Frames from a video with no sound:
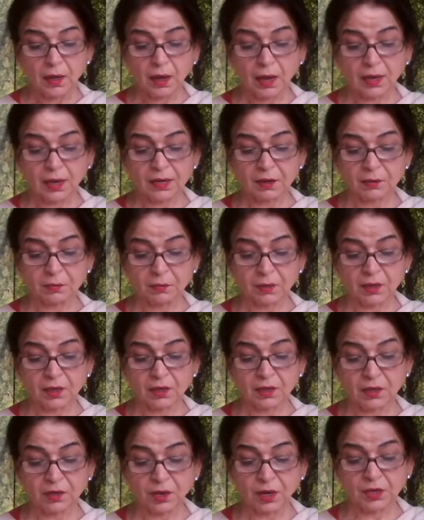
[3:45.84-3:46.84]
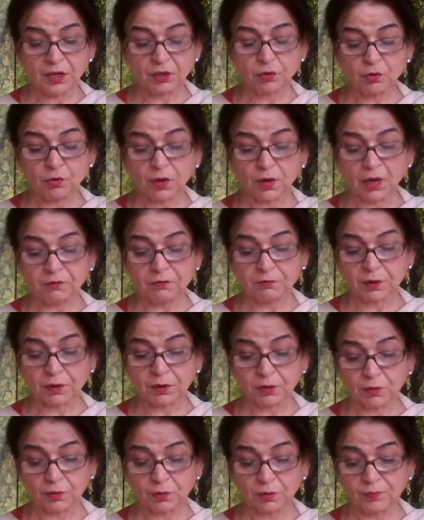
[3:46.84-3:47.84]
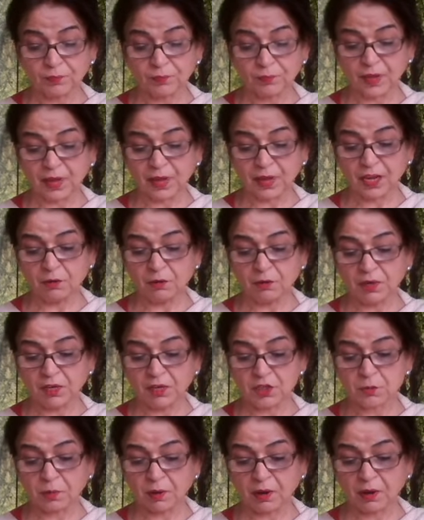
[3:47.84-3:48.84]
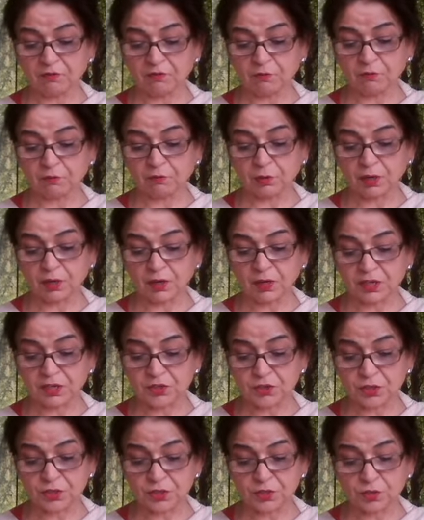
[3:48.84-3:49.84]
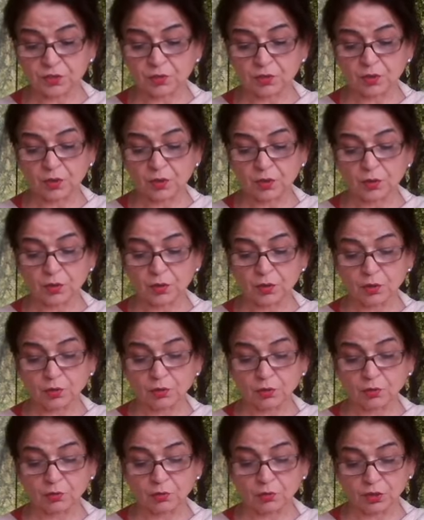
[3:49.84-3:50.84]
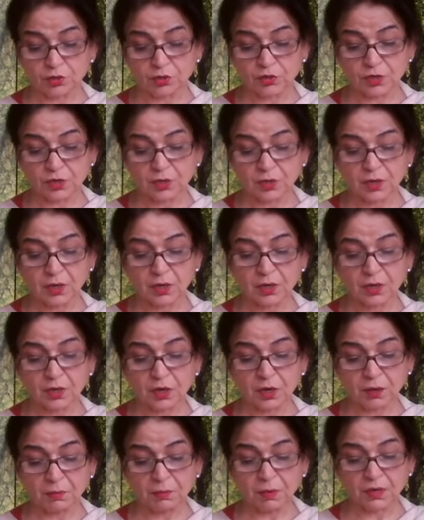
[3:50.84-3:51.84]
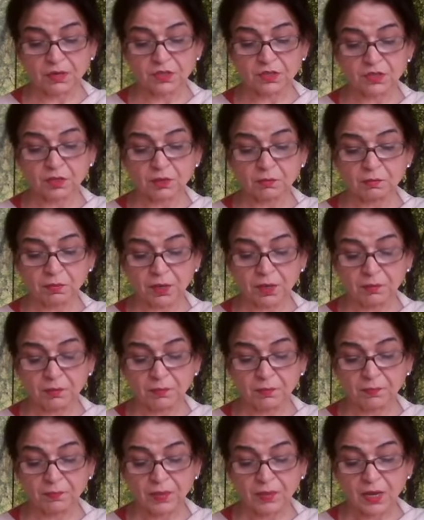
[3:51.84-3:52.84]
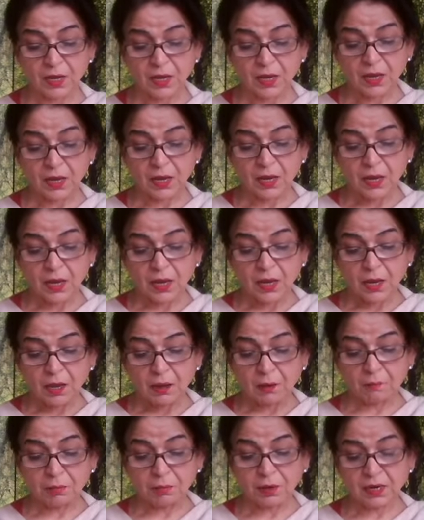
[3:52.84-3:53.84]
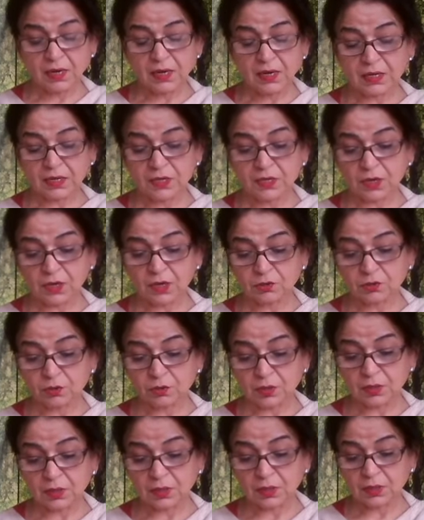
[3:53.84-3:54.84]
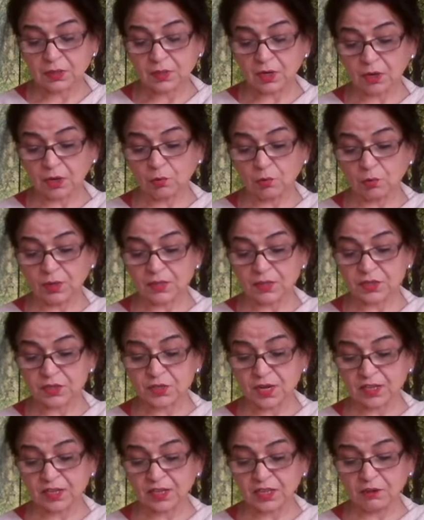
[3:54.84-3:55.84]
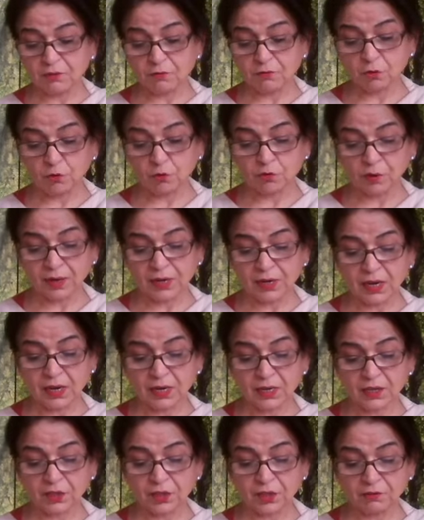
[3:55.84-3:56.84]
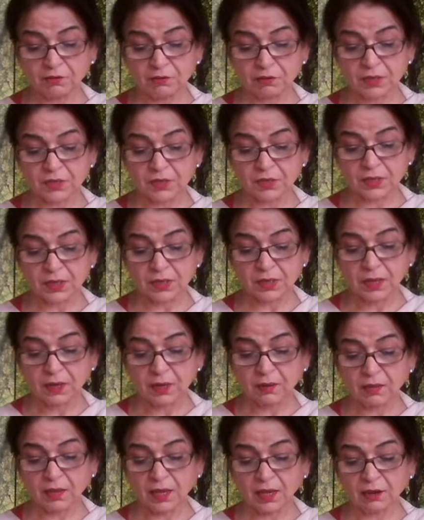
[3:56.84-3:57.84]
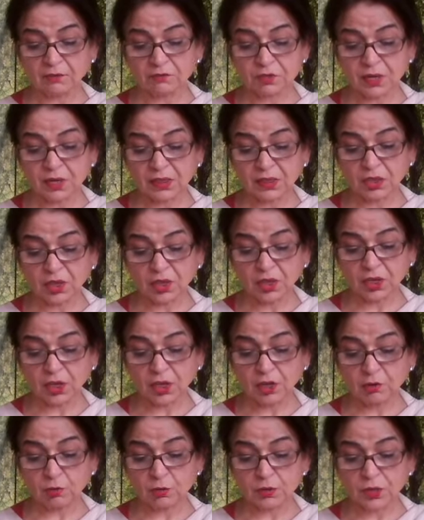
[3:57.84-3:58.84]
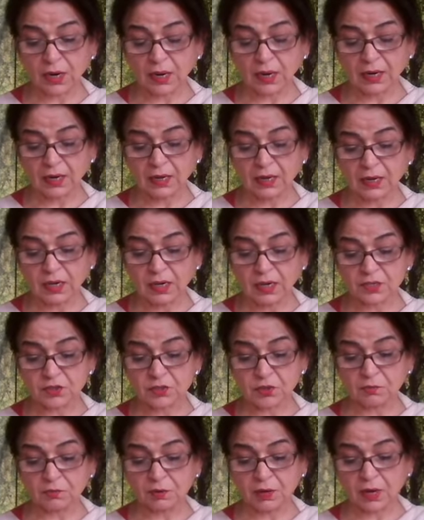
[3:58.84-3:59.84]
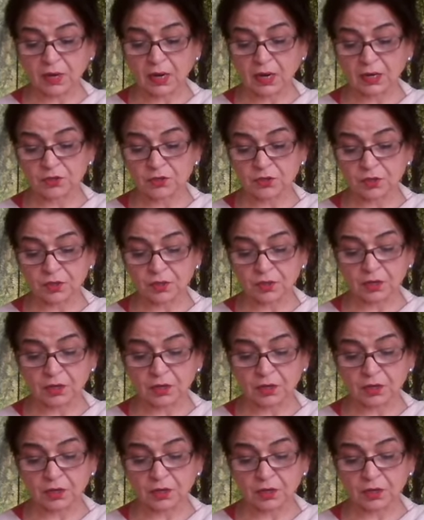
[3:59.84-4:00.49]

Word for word: I am ready to die for you. The enemy is powerful, righteous, Yudhishthir, tameless Bhim, brilliant Arjun, Nakul and Sadev who fight like devas. They have Satyaki who is hardly less of an archer